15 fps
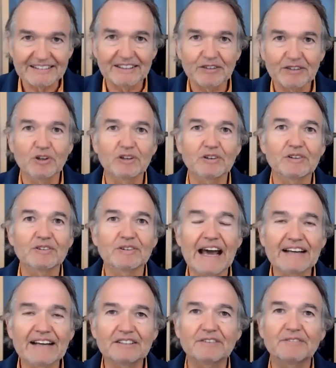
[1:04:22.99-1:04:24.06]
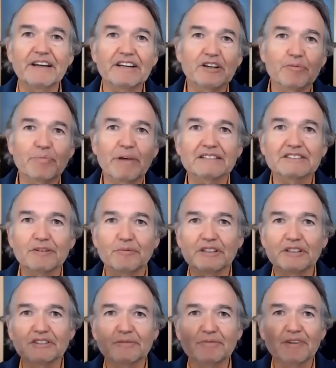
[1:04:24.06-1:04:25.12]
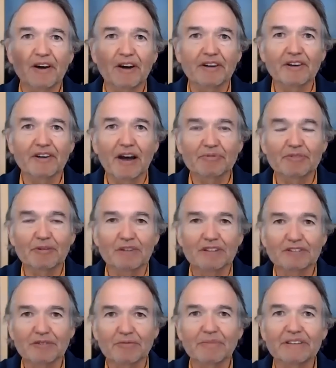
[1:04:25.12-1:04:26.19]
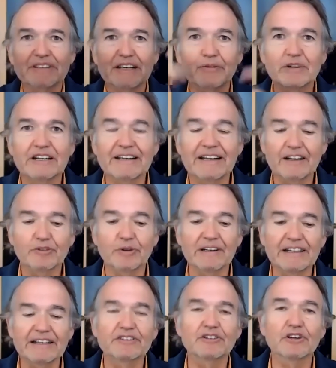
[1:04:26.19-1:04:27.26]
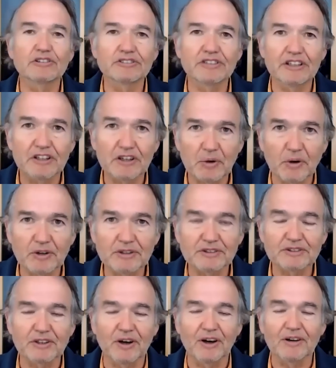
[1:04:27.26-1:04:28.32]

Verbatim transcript: will activate your pessimism or your optimism but then when adrenaline turns into cortisol